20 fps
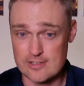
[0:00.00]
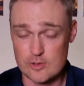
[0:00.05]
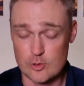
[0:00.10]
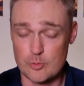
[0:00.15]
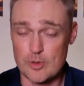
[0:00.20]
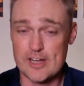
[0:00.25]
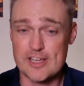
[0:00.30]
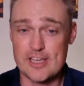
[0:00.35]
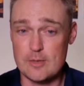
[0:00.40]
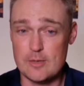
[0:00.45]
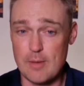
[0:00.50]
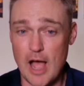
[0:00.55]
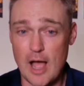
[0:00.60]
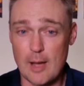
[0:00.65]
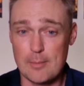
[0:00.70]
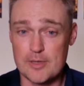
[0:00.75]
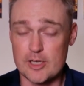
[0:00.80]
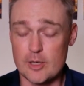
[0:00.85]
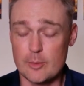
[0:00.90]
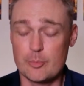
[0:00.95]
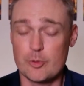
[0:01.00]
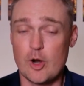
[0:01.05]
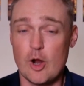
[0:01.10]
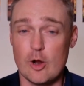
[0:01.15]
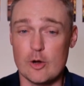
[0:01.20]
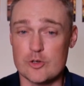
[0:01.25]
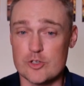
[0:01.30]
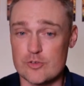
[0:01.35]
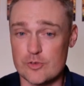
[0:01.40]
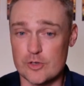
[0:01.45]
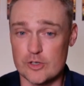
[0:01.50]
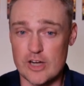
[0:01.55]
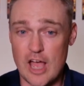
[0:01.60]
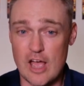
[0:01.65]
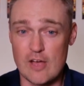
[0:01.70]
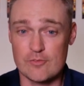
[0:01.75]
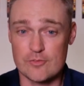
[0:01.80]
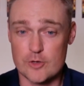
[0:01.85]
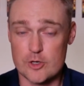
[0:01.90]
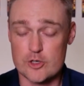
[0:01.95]
The Ricky Bobby approach. If you're
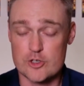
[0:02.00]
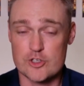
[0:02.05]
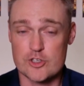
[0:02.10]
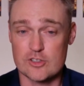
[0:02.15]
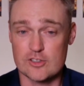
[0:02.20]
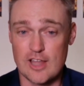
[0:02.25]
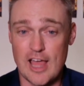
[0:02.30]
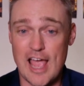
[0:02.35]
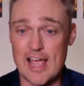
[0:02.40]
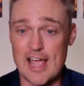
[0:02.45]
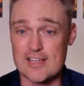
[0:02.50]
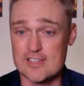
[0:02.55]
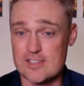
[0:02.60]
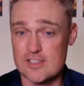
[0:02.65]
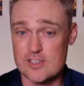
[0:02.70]
not first, you're last.